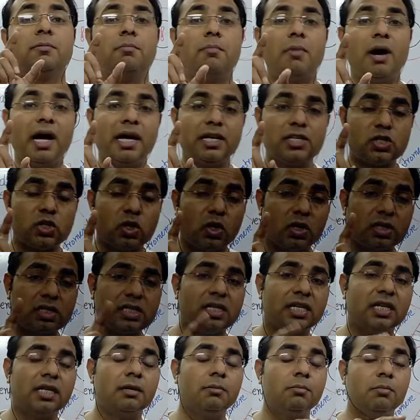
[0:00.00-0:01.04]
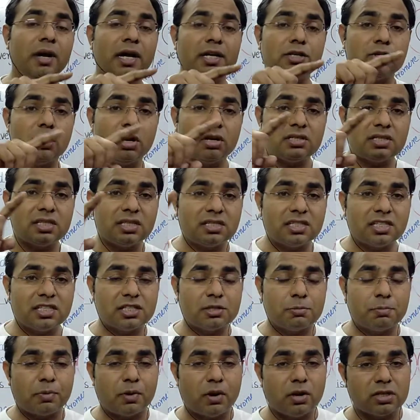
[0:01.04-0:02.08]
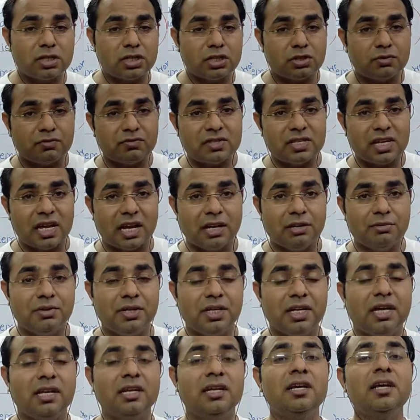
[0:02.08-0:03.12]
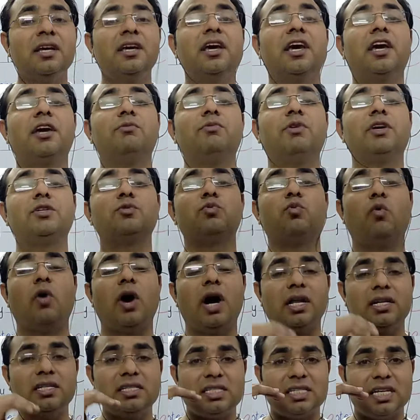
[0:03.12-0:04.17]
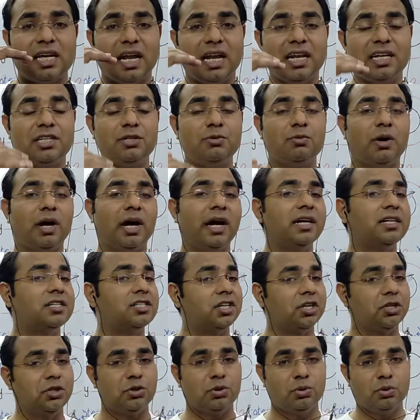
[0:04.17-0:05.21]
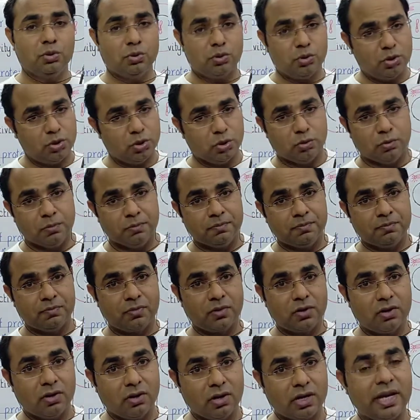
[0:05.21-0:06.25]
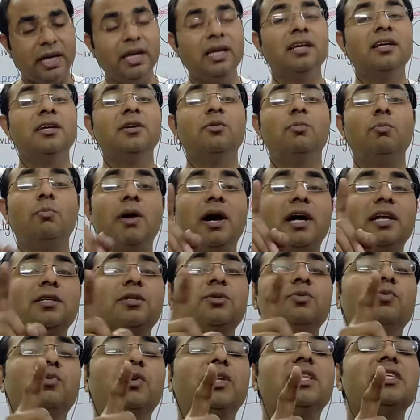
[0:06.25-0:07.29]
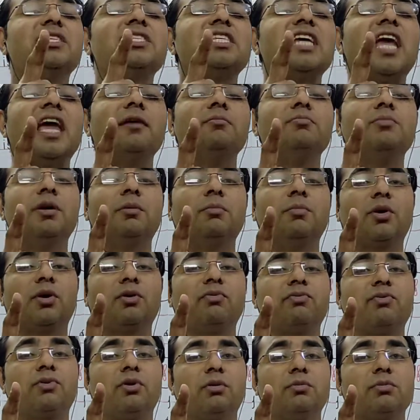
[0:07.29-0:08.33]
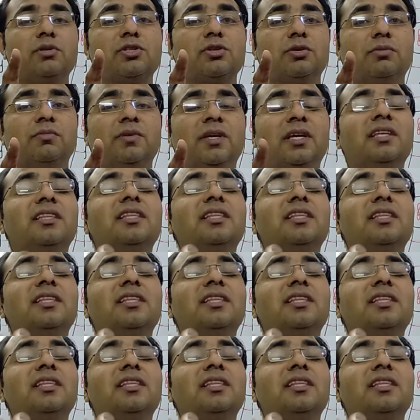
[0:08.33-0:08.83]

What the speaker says: Mitosis is the process of cell division in which one cell divides into two, okay, but with the same number of chromosomes.